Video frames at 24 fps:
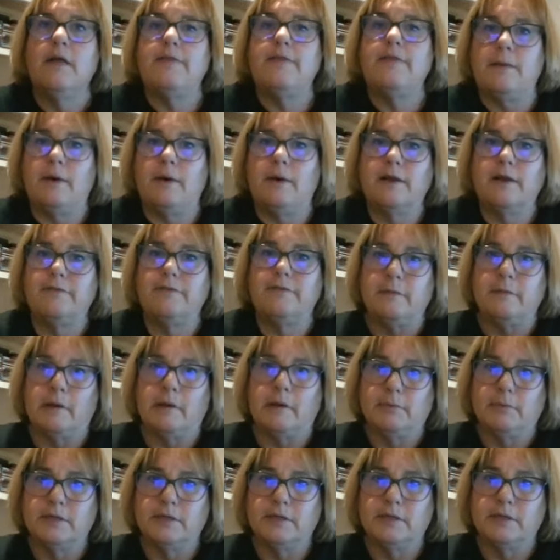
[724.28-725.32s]
They want a female
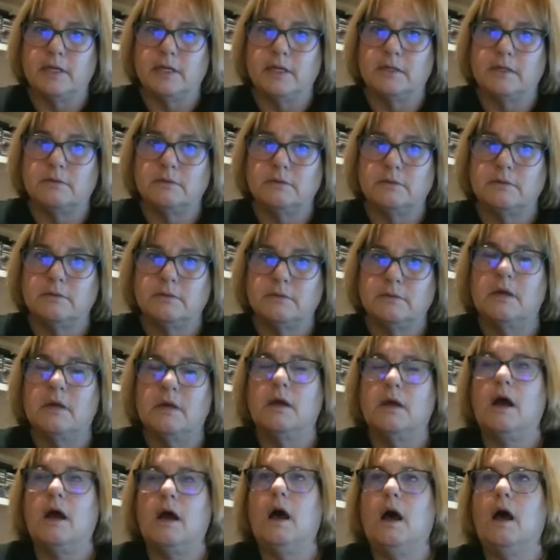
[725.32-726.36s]
president.
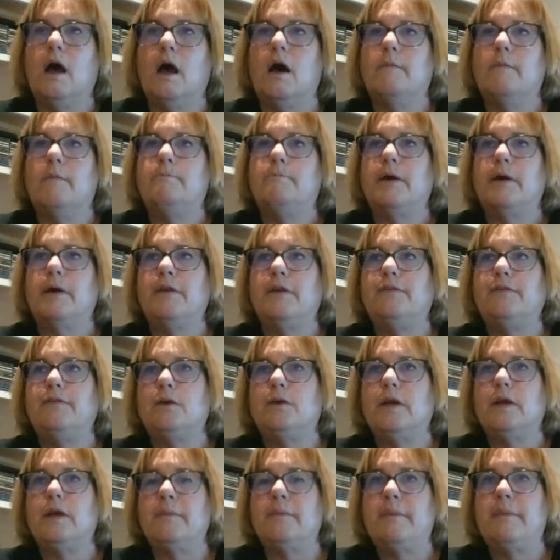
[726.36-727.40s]
But if you
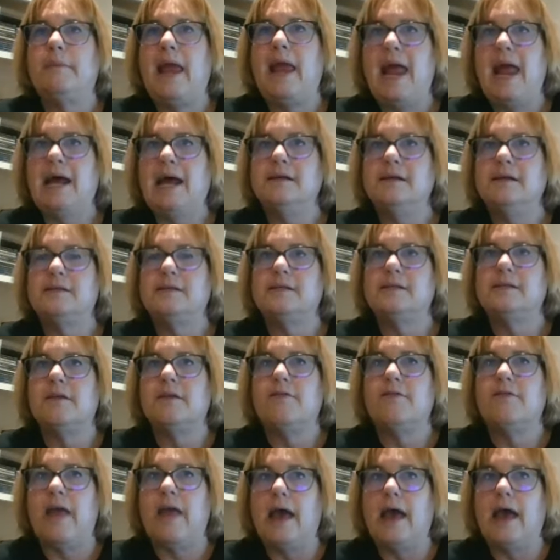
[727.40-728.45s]
get past
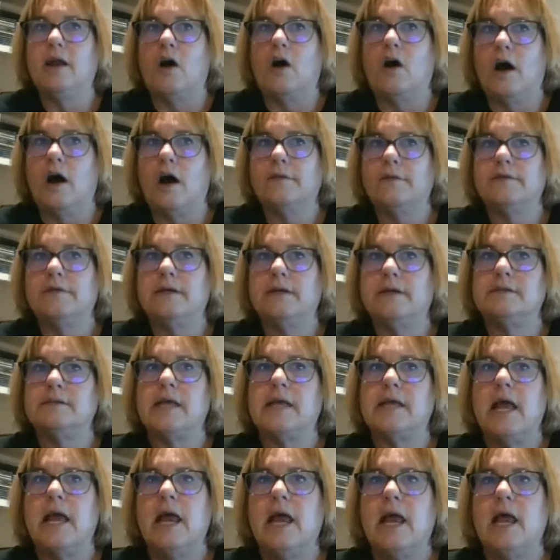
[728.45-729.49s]
that office,
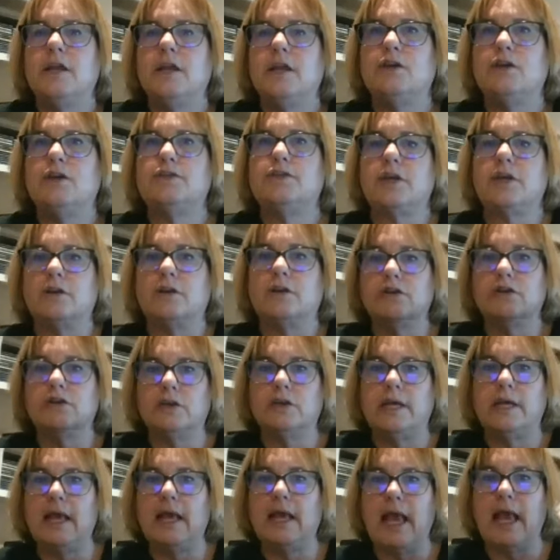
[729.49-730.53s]
you start
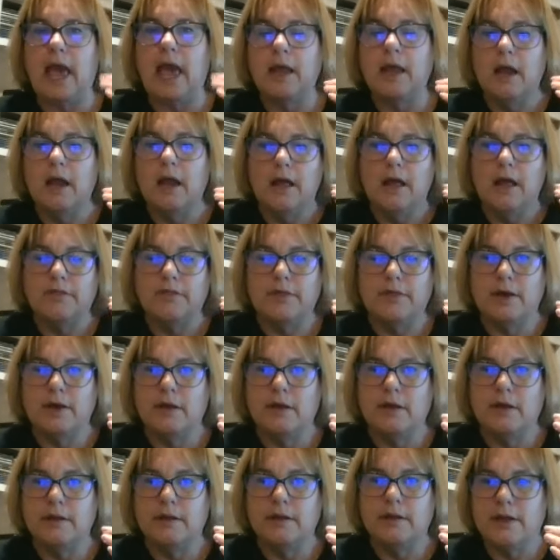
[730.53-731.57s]
looking at
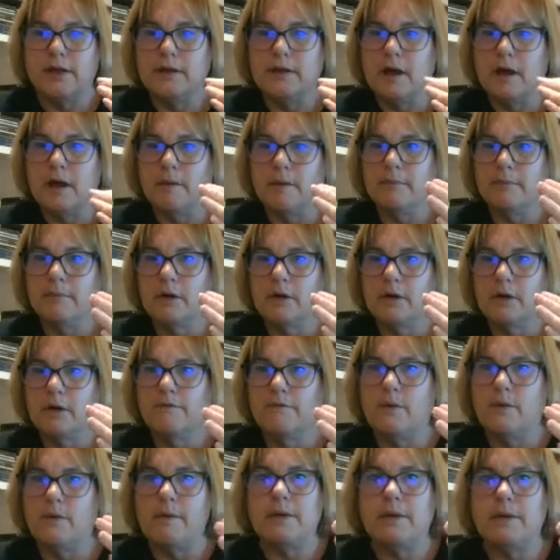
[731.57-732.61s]
the number
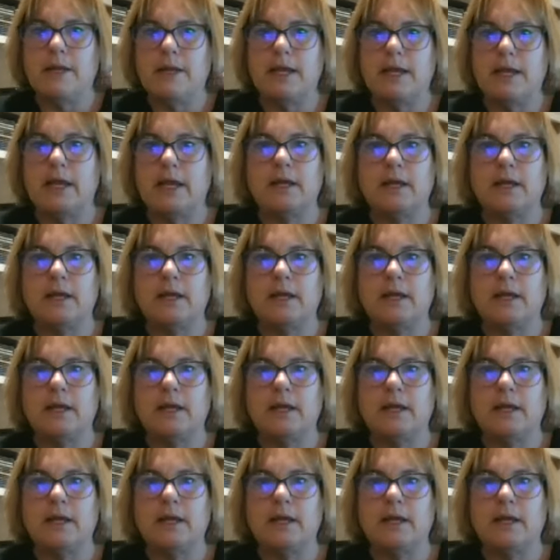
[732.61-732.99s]
of women